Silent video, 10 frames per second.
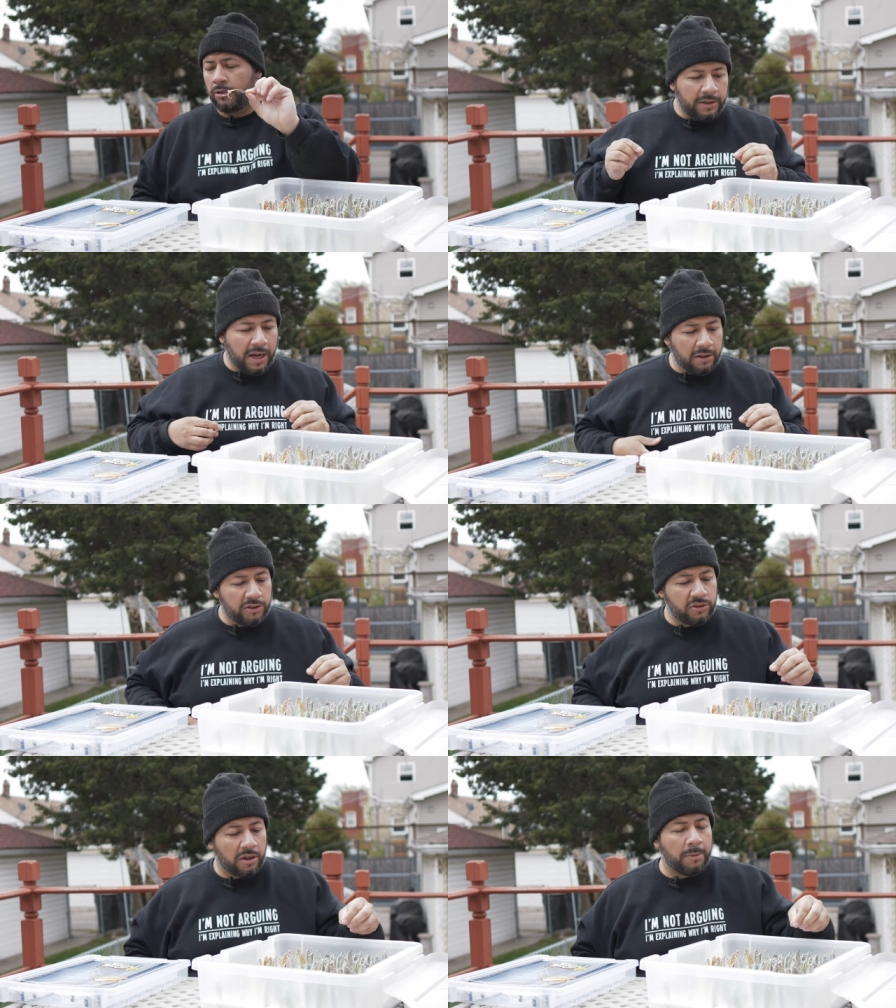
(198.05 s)
Now
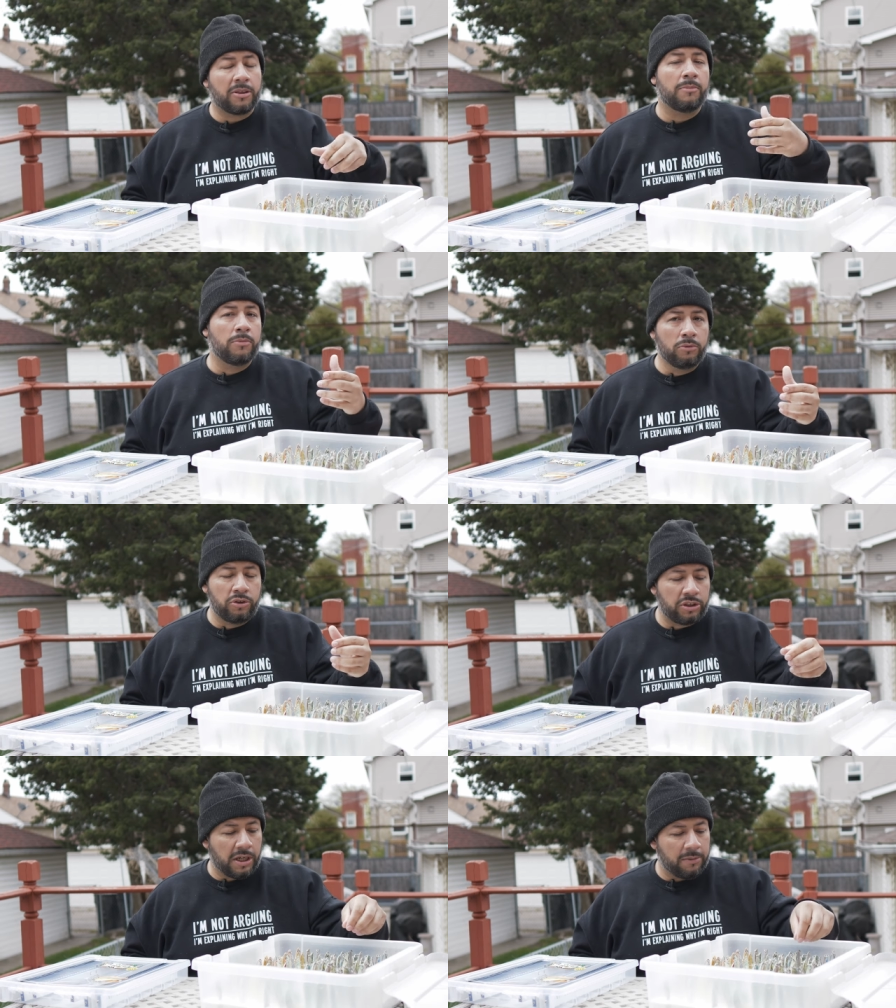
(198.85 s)
let's talk about the
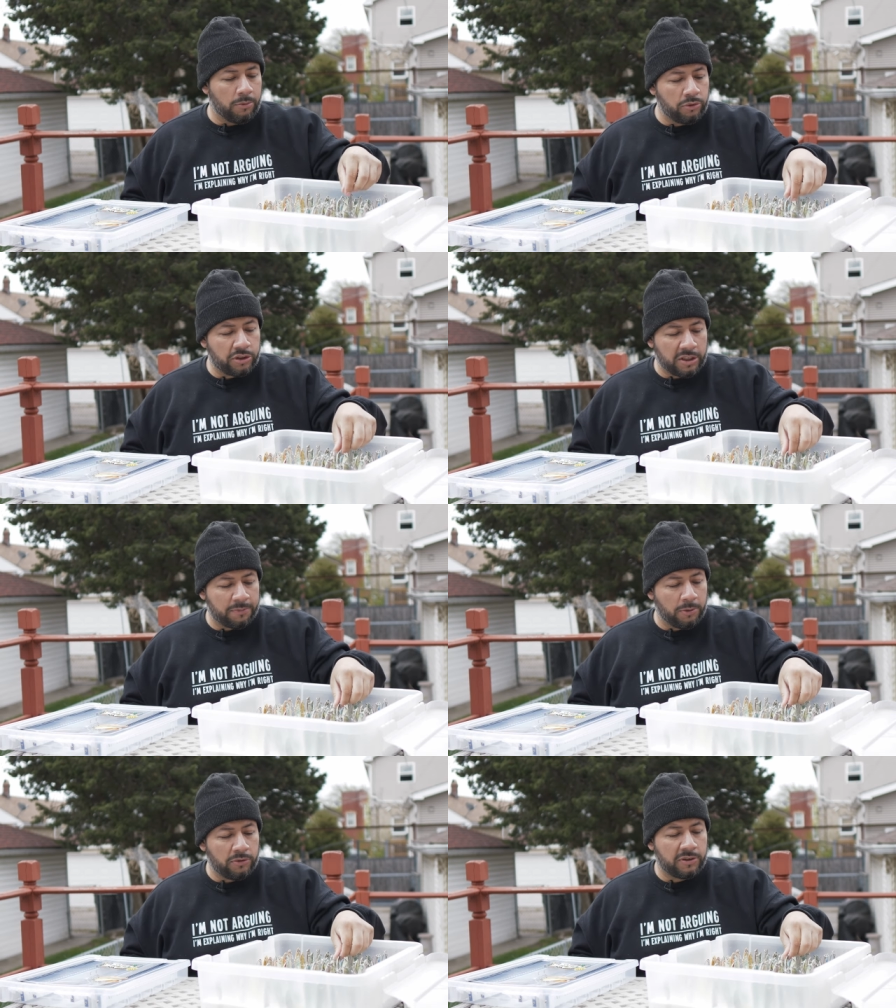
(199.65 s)
Moonshine. Moonshine
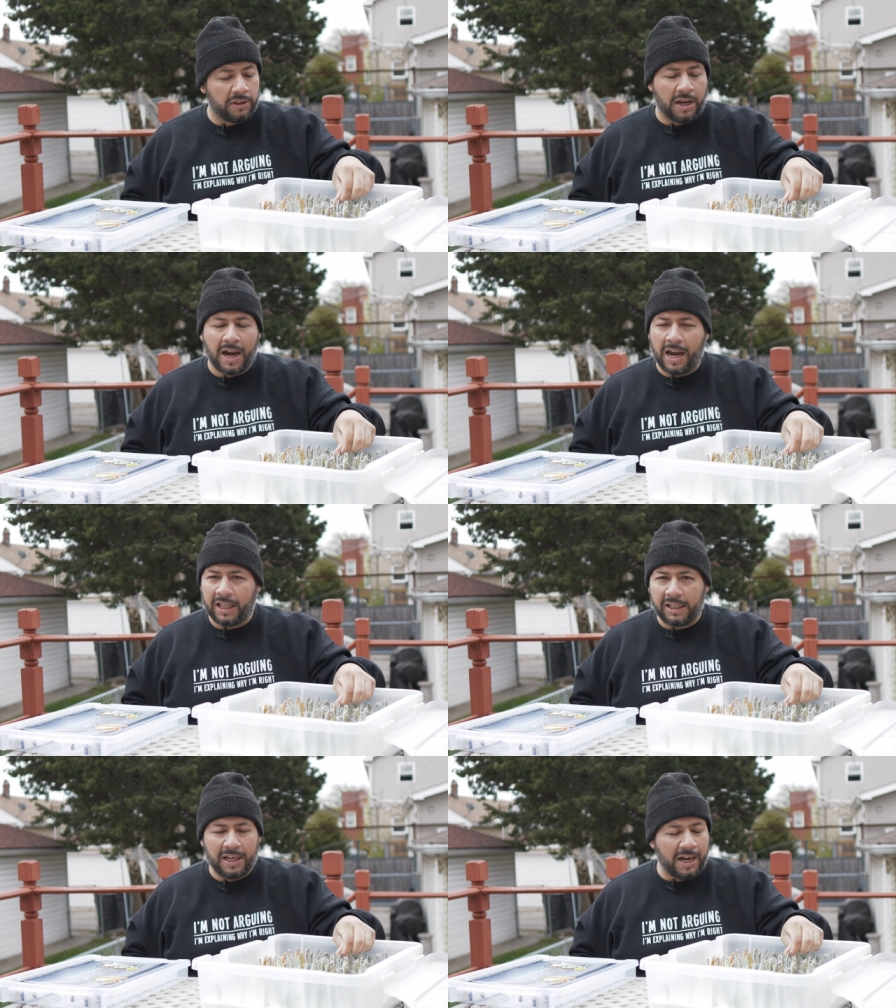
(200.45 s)
spoons,
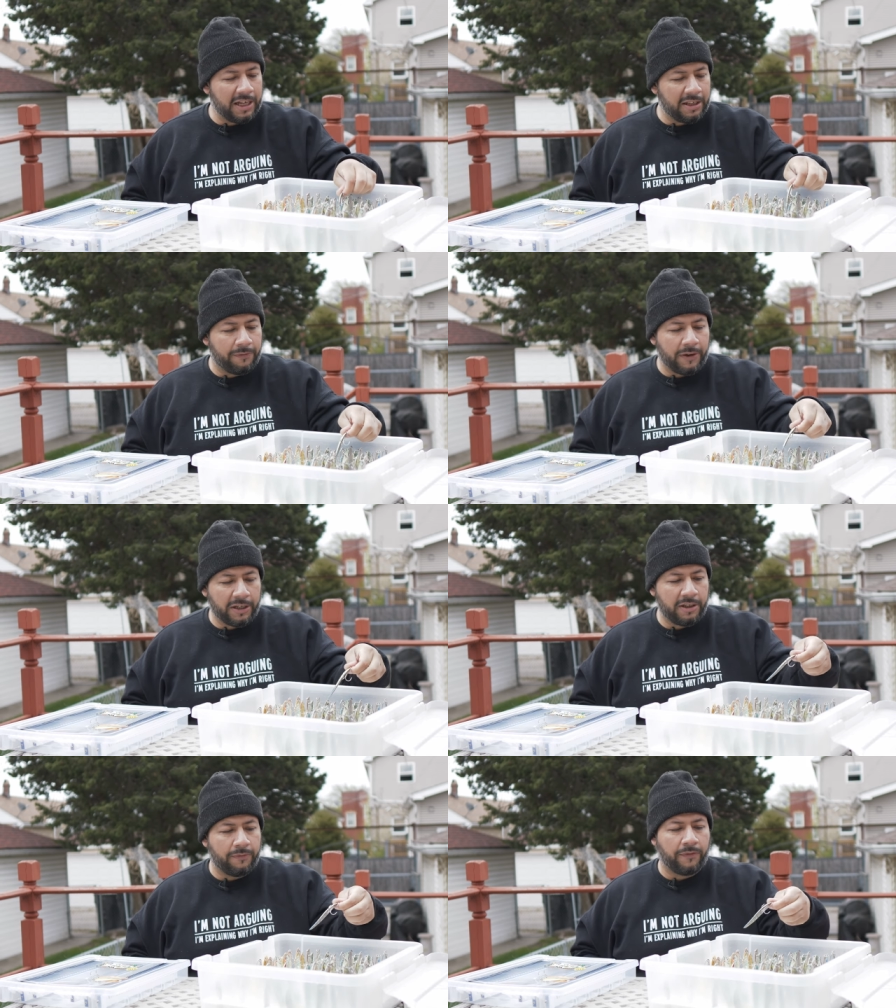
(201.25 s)
highly, highly
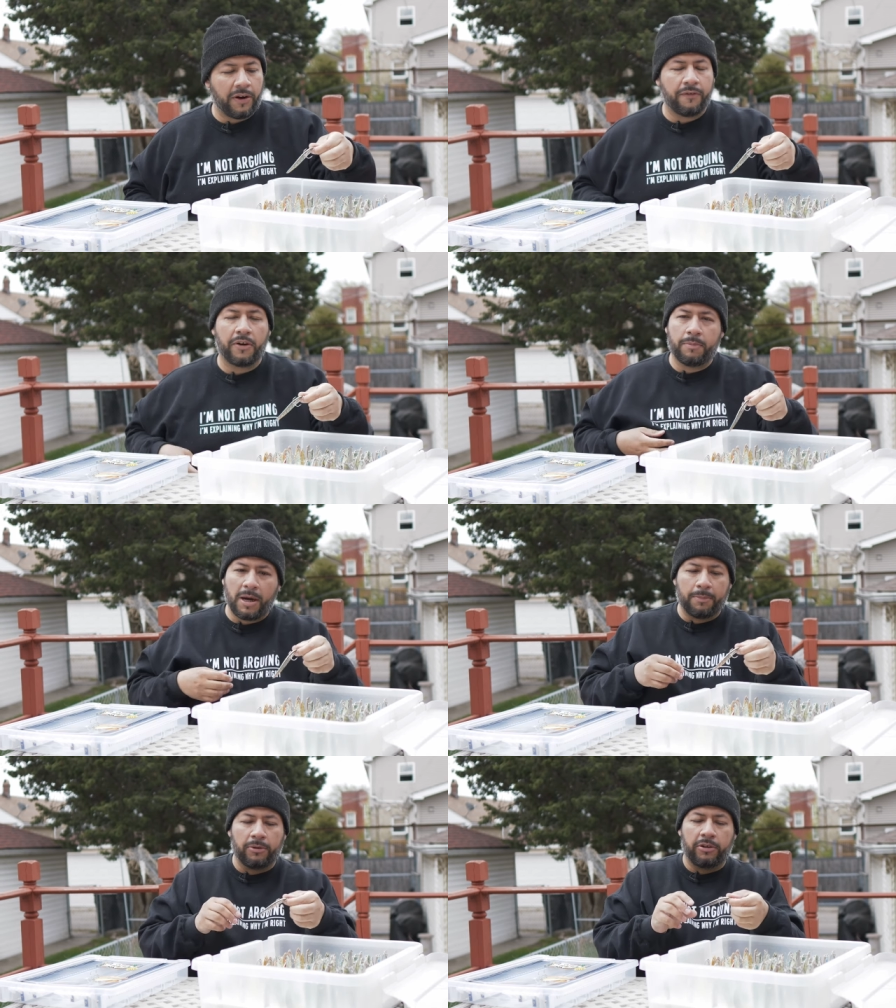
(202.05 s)
effective and very, very
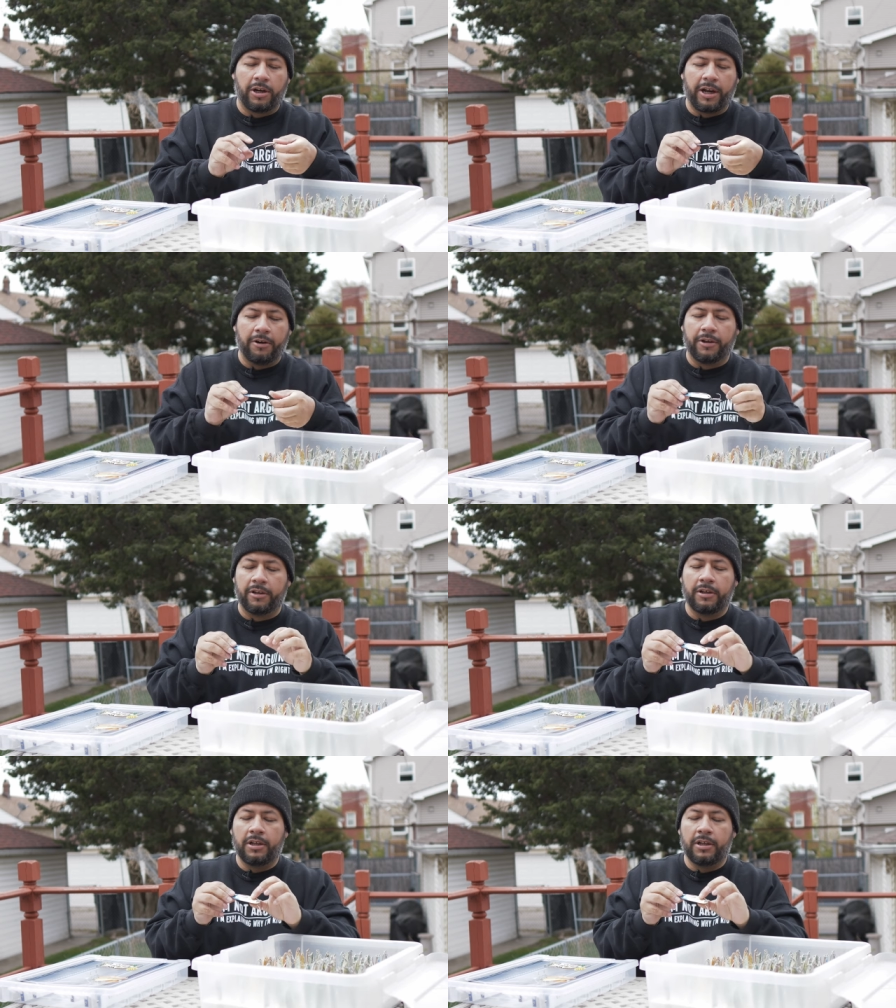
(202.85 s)
popular in our area.